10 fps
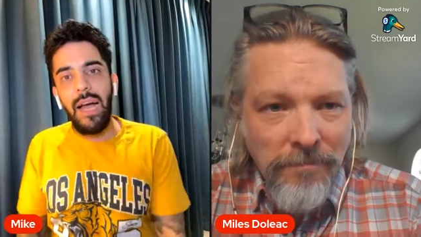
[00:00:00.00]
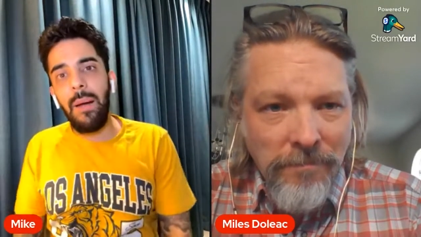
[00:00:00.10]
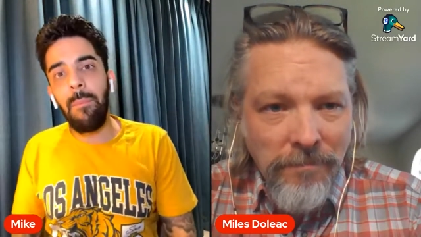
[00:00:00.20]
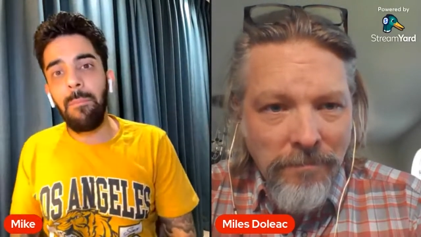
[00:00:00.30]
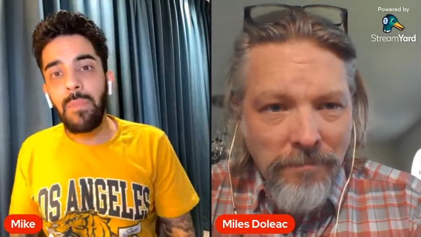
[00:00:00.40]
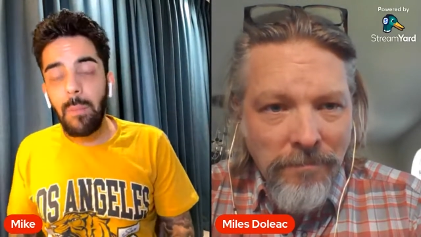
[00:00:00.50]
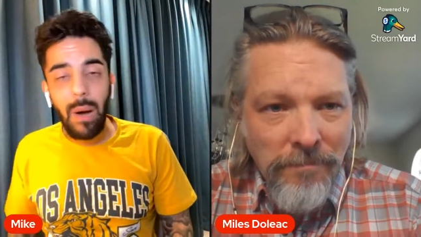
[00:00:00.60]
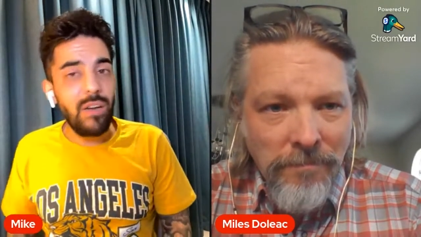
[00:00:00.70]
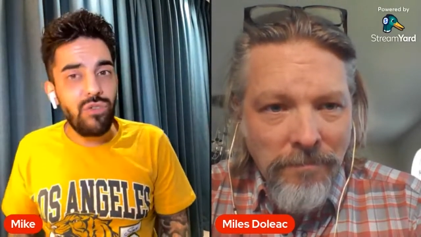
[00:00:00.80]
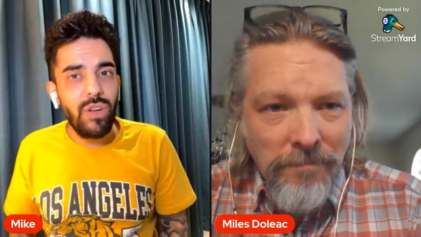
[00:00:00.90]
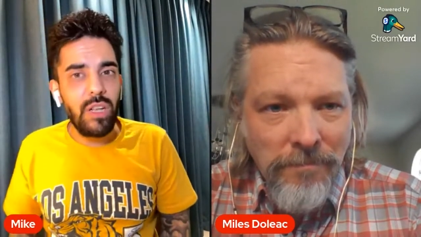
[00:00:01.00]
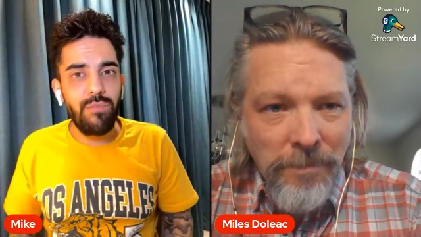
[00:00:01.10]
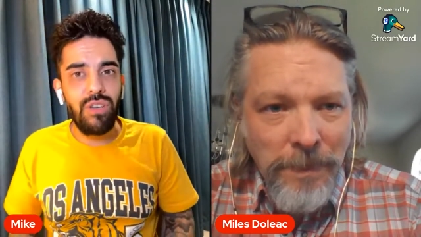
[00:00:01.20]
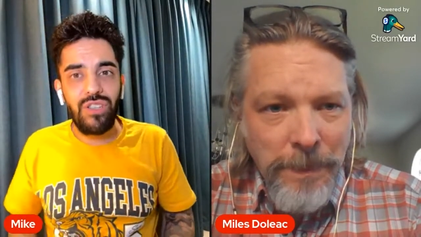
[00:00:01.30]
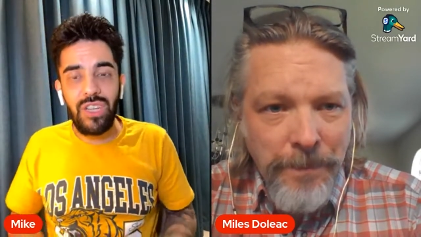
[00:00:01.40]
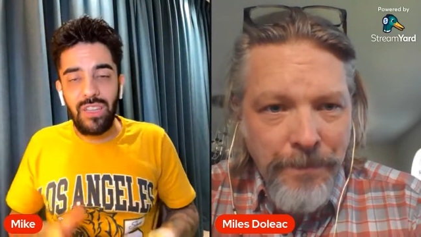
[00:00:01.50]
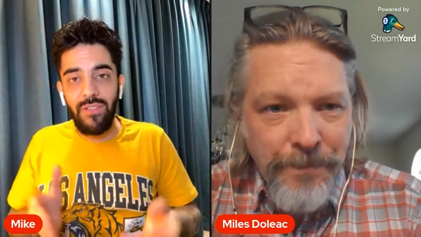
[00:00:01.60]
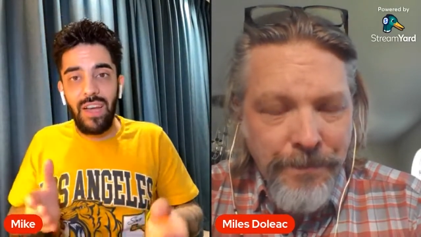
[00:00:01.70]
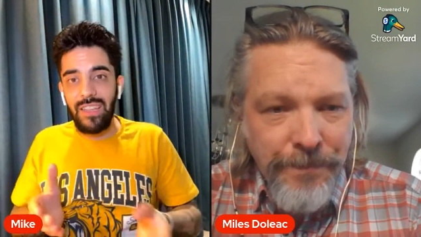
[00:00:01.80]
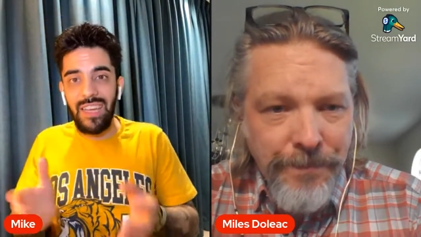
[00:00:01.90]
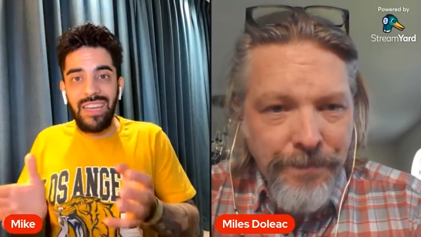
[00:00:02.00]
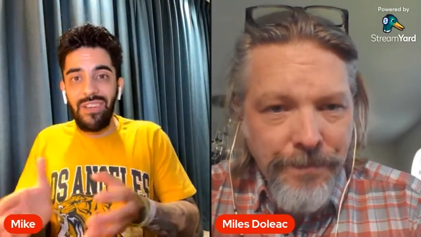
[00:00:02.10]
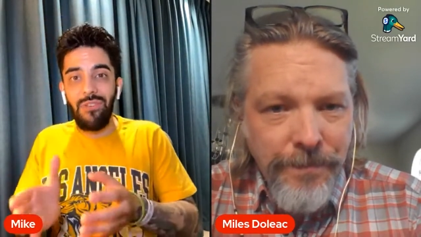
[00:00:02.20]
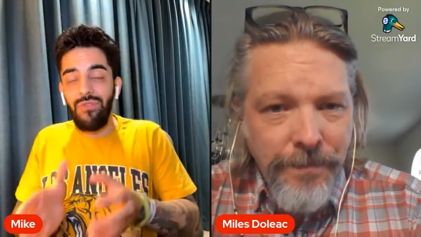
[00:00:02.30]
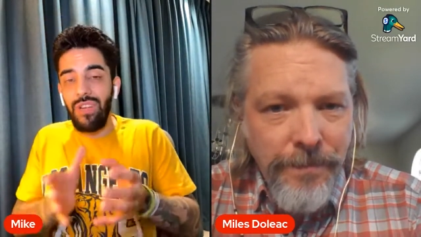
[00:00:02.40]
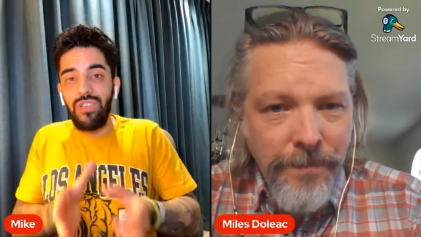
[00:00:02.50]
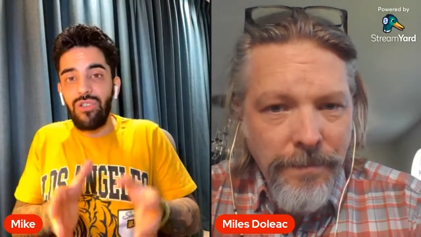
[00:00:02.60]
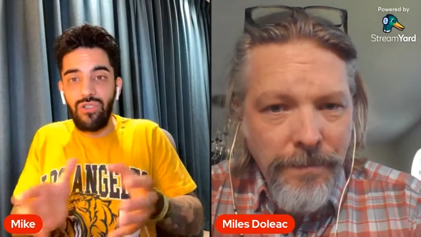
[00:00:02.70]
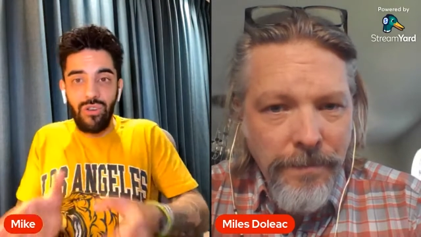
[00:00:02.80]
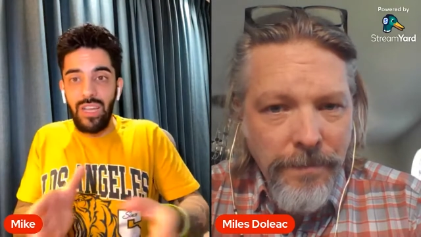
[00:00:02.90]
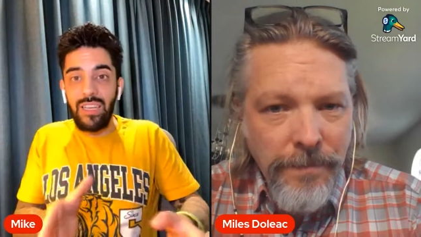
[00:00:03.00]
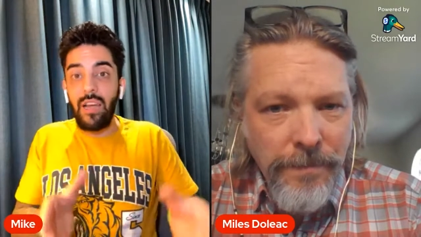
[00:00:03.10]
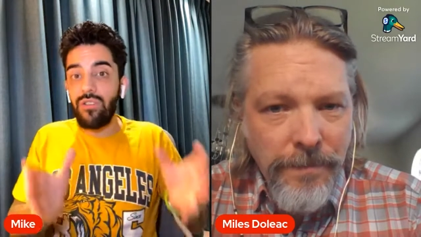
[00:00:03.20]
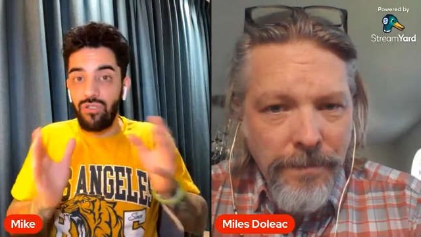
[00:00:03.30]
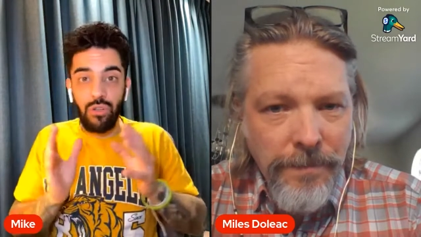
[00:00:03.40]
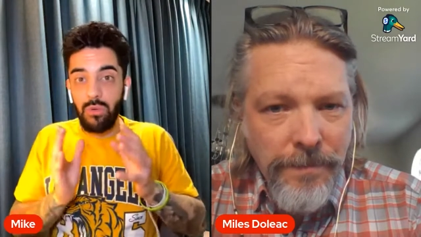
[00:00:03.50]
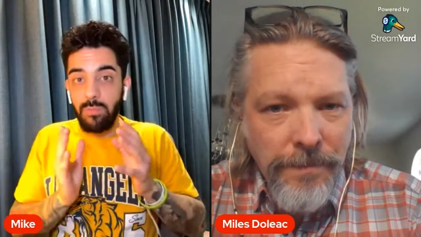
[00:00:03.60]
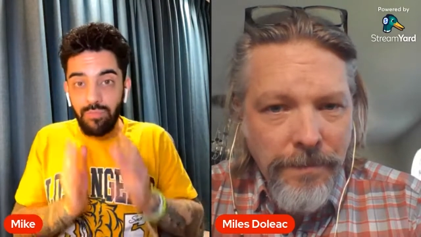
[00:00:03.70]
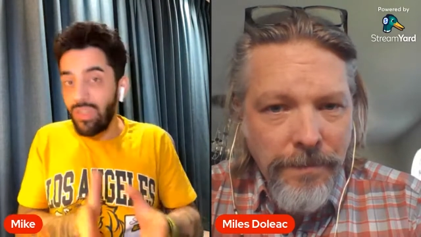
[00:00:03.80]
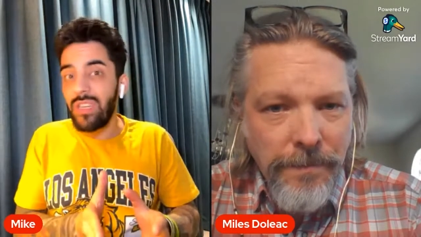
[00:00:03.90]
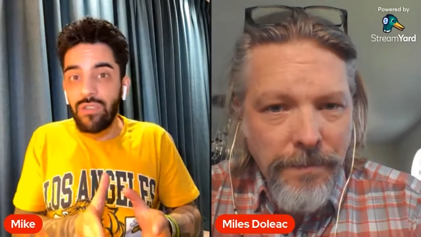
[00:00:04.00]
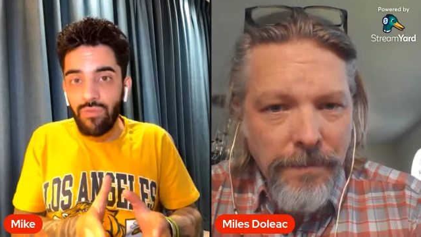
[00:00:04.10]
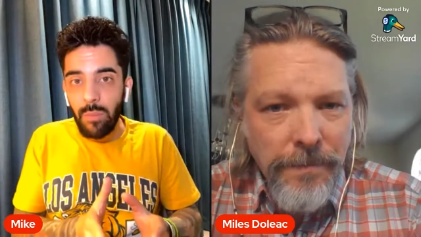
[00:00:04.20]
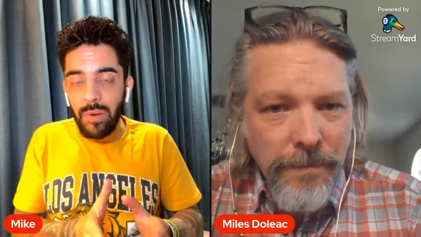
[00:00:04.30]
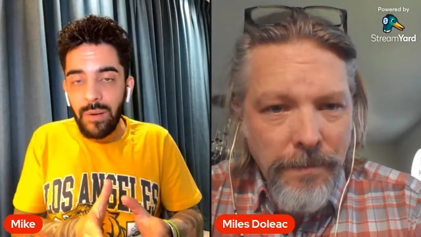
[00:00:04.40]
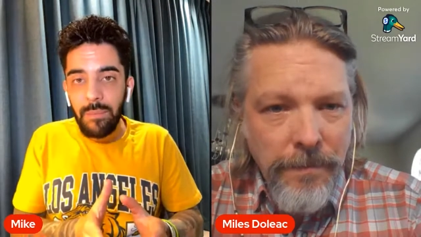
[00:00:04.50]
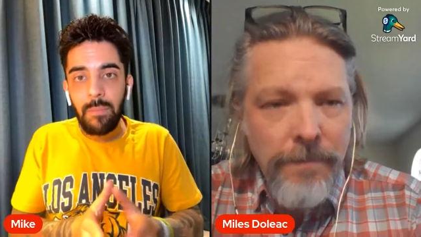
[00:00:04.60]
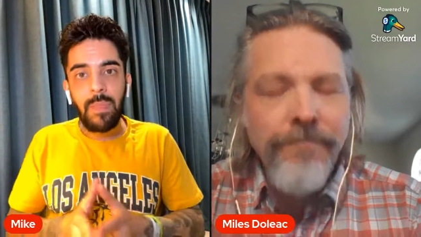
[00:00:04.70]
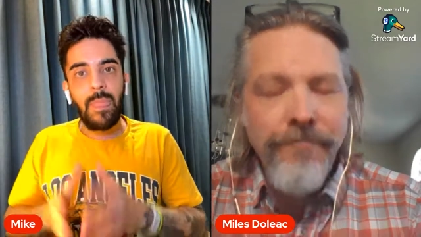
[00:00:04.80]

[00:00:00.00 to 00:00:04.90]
Speaker 1: Um, but I just really appreciate the fact that, you know, Rachel took that time because she was brilliant as Robin.